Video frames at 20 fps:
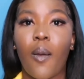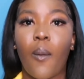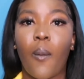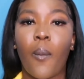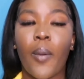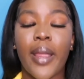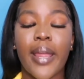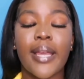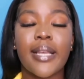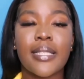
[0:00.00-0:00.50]

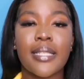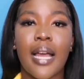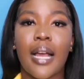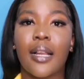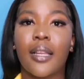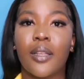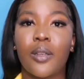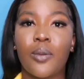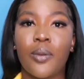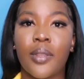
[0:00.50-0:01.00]
Where
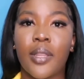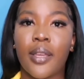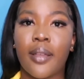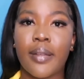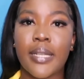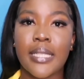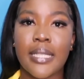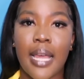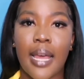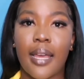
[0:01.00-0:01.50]
exactly do they
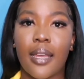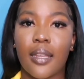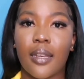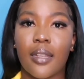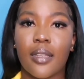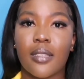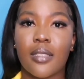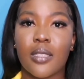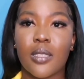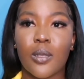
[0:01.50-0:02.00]

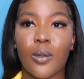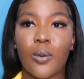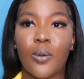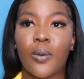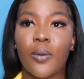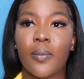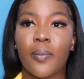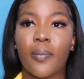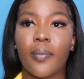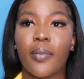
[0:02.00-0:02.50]
reside?
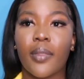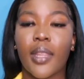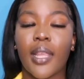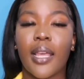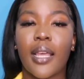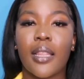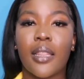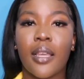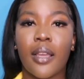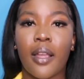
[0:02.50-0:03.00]
So
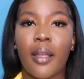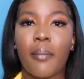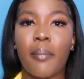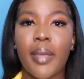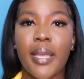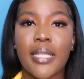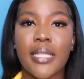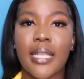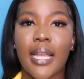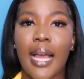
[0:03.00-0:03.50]
they are
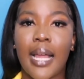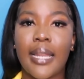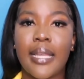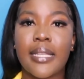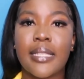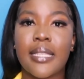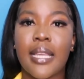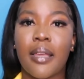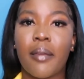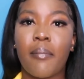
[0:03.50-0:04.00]

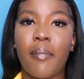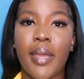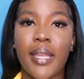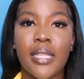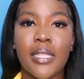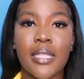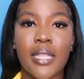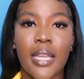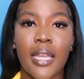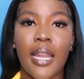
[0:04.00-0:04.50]
basically
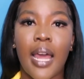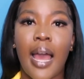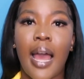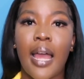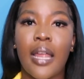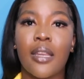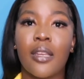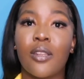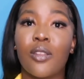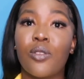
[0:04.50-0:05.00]
segmented
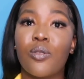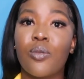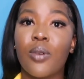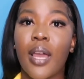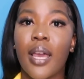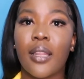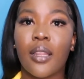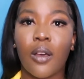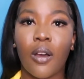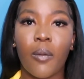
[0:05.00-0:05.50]
and you
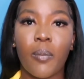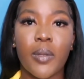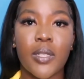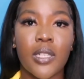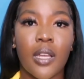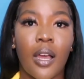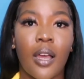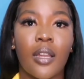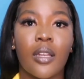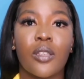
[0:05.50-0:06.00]
get the
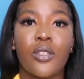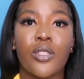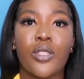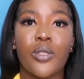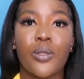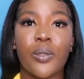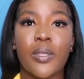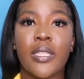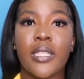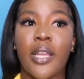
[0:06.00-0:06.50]
option to
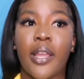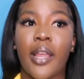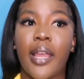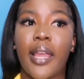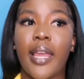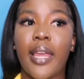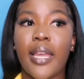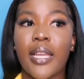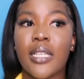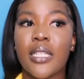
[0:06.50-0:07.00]
choose their
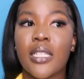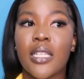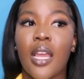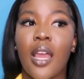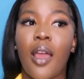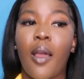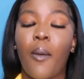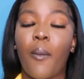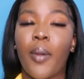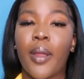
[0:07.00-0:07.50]
age,
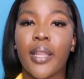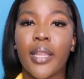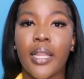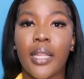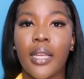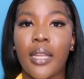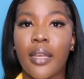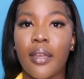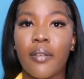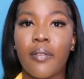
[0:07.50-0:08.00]
where
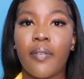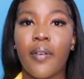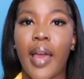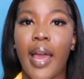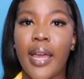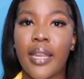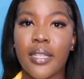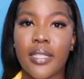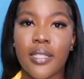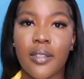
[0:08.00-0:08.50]
they live
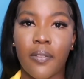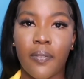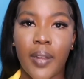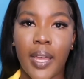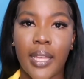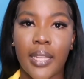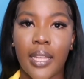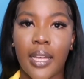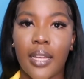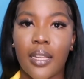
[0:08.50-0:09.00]
and stuff
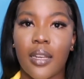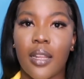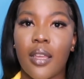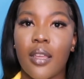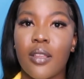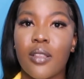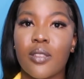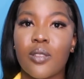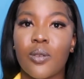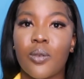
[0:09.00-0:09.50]
like that.
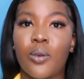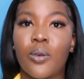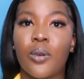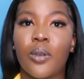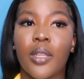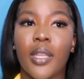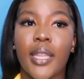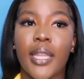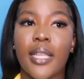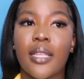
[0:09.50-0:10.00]

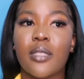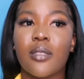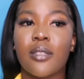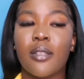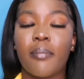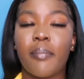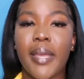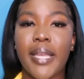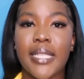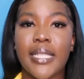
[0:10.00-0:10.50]
So this
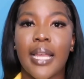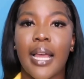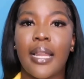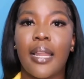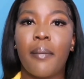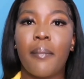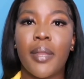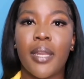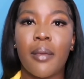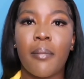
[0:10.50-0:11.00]
will
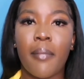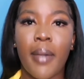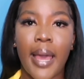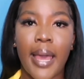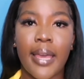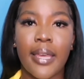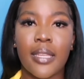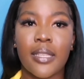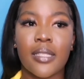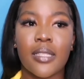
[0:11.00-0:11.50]
basically
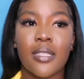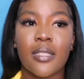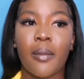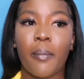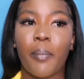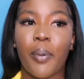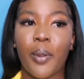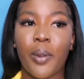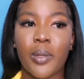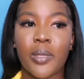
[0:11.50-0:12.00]
minimize
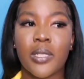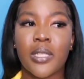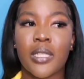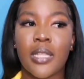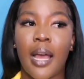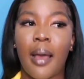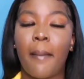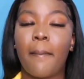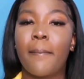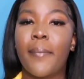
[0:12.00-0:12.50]

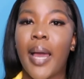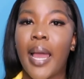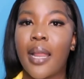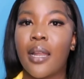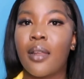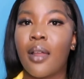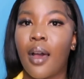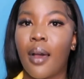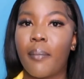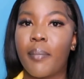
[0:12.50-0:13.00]
persons that
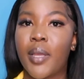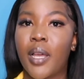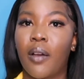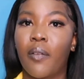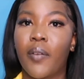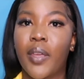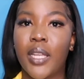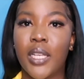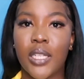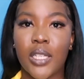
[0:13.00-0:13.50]
might not be
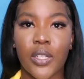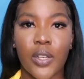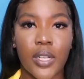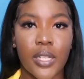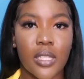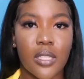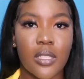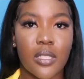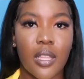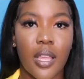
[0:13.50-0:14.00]
of
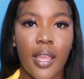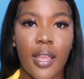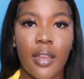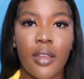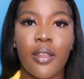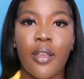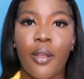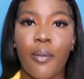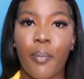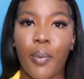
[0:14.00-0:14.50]
interest
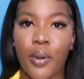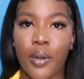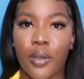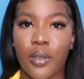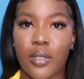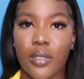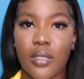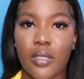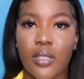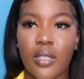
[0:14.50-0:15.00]
in your
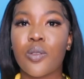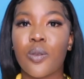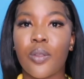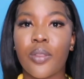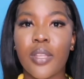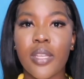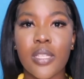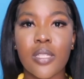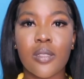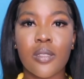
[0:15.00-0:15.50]
products. So
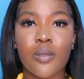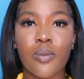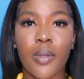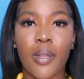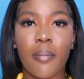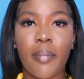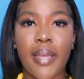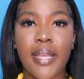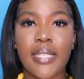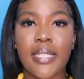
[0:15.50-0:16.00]
this
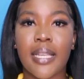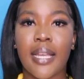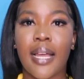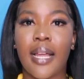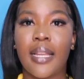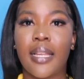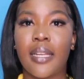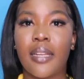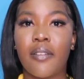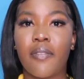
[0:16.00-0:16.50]
will
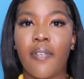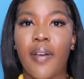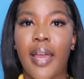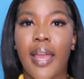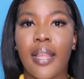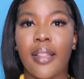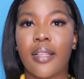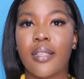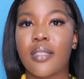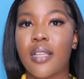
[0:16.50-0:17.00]
basically
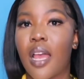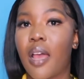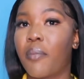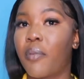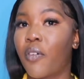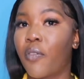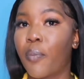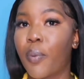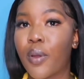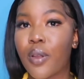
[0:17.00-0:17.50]
define the
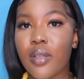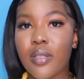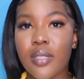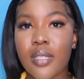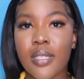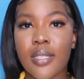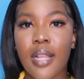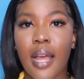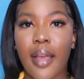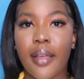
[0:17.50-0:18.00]
type of
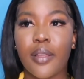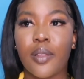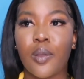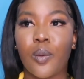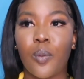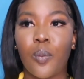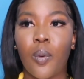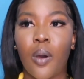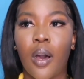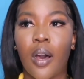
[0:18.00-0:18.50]
persons that
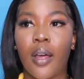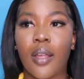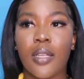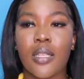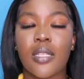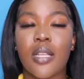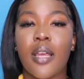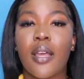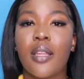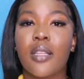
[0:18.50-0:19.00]
you
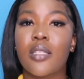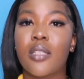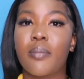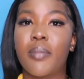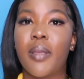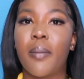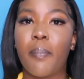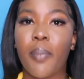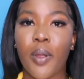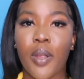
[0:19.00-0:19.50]
want to
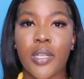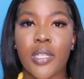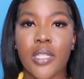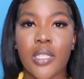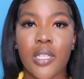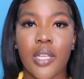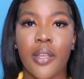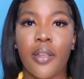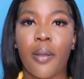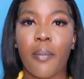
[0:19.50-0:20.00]
be
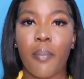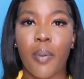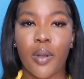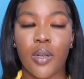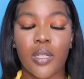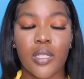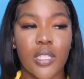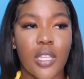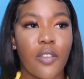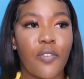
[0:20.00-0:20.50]
purchasing your
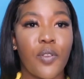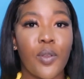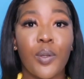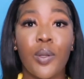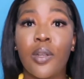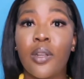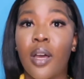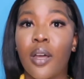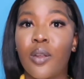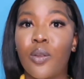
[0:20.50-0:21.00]
products. If you
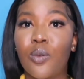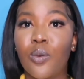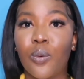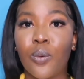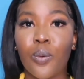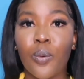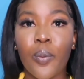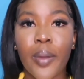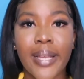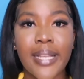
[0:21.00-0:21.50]
do not
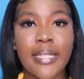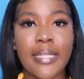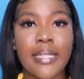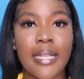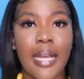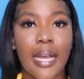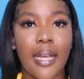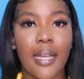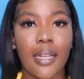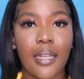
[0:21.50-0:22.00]
know who
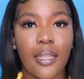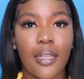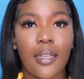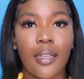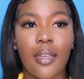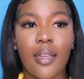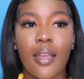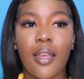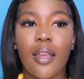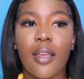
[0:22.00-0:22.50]

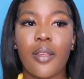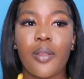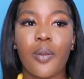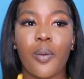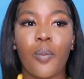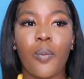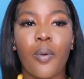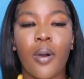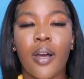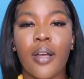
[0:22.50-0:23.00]
exactly
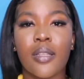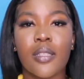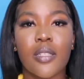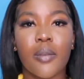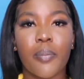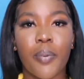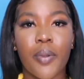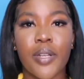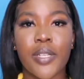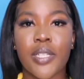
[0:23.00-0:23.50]
you want to
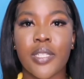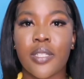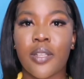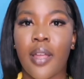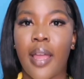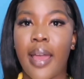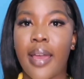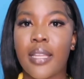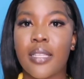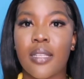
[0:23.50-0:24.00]
purchase
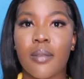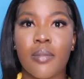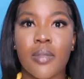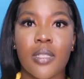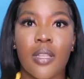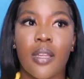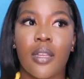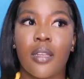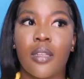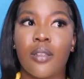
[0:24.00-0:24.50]
your items,
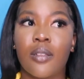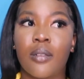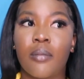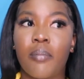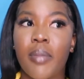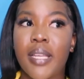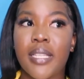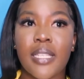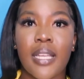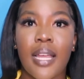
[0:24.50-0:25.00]
then you'll
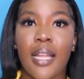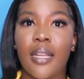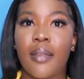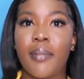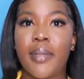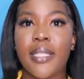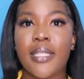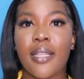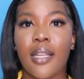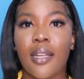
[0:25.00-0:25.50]
basically
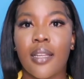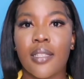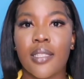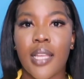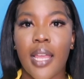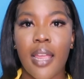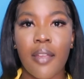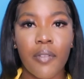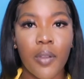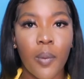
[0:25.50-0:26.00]
be selling
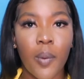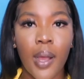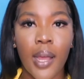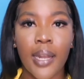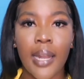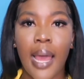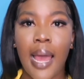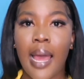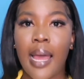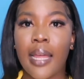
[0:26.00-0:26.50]
to
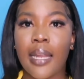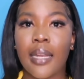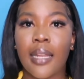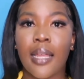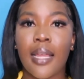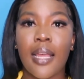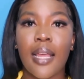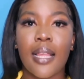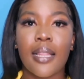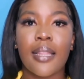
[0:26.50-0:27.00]
everyone
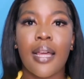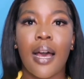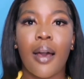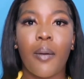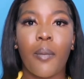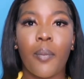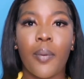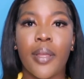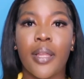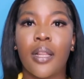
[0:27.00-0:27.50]
and
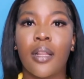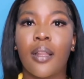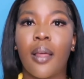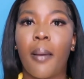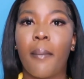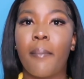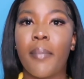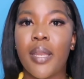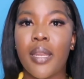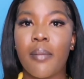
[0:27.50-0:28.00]
that will
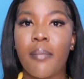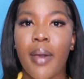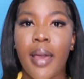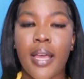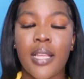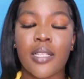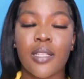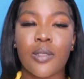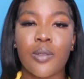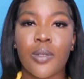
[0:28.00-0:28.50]

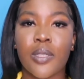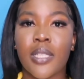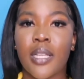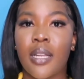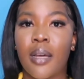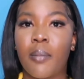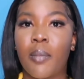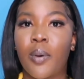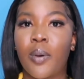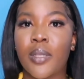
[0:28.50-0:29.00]
minimize the
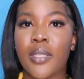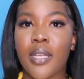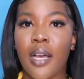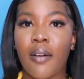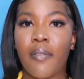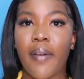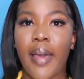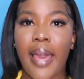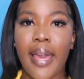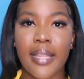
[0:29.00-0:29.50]
total amount
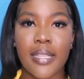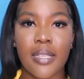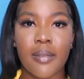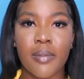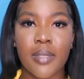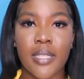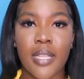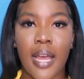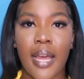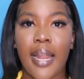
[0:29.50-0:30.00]
of
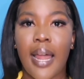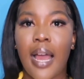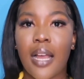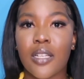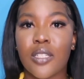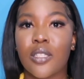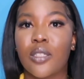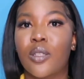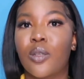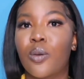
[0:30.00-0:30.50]
items that
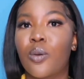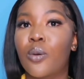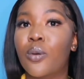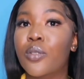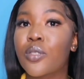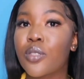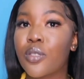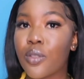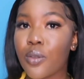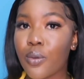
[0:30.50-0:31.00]
actually
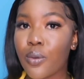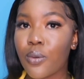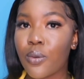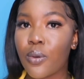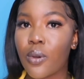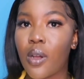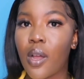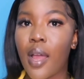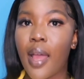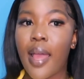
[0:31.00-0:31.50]
goes
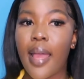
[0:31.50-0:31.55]
through